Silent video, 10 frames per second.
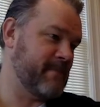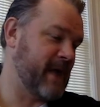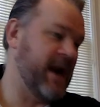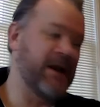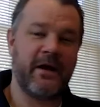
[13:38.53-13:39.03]

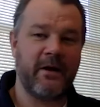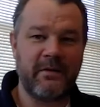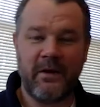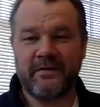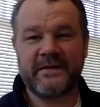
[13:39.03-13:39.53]
I don't know,
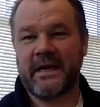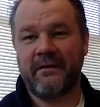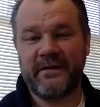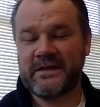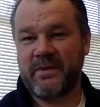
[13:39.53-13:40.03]
a lot of
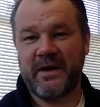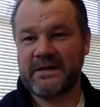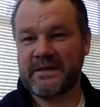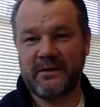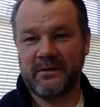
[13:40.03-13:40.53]
selfish,
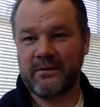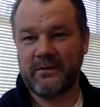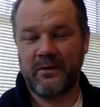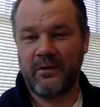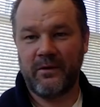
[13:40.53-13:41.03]
personal,
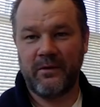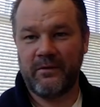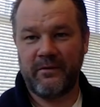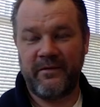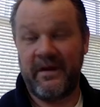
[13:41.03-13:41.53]
or
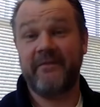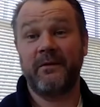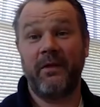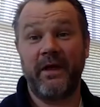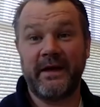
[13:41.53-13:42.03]

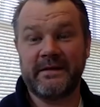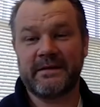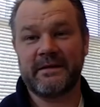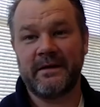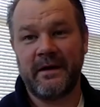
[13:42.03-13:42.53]
fearful things.
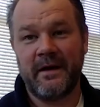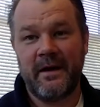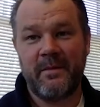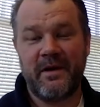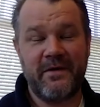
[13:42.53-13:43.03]

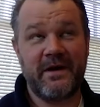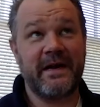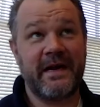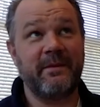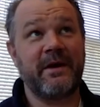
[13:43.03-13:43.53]
But if you can
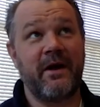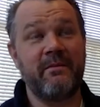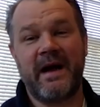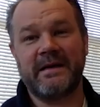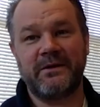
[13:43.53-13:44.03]
keep going
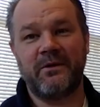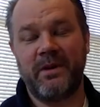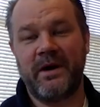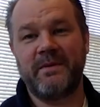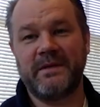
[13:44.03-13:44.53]
back to your
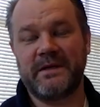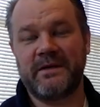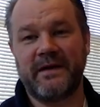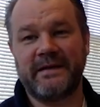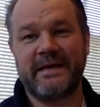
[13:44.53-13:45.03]
purpose and
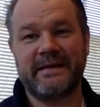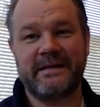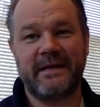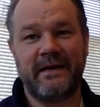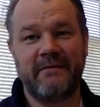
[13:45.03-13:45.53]
your
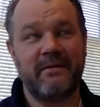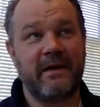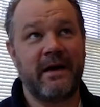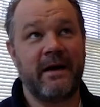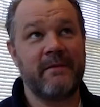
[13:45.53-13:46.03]
identity,
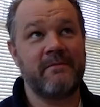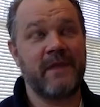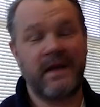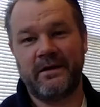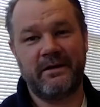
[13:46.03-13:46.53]
um,
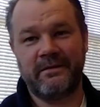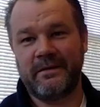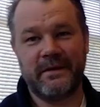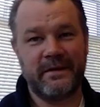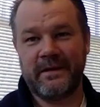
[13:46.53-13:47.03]
then
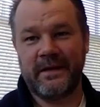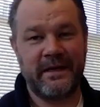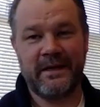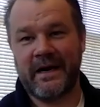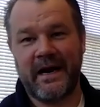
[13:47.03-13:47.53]

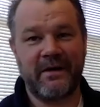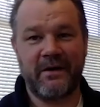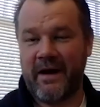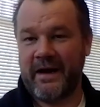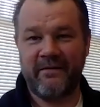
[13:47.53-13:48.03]
you're going to have a
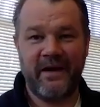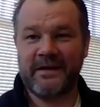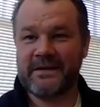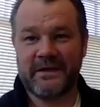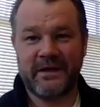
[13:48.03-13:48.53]
great
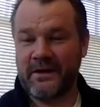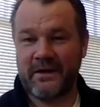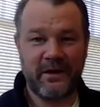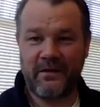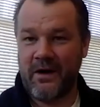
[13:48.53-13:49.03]
adventure.
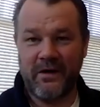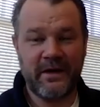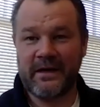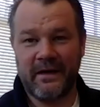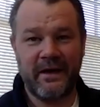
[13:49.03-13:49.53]

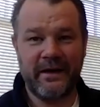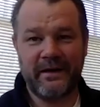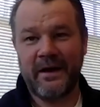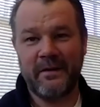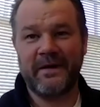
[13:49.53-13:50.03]
You're going to learn
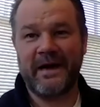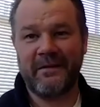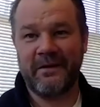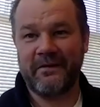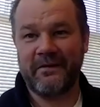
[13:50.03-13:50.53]
and hopefully
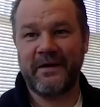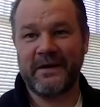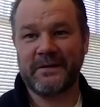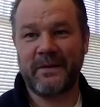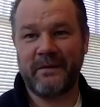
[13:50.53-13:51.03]
have a lot of
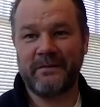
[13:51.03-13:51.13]
fun.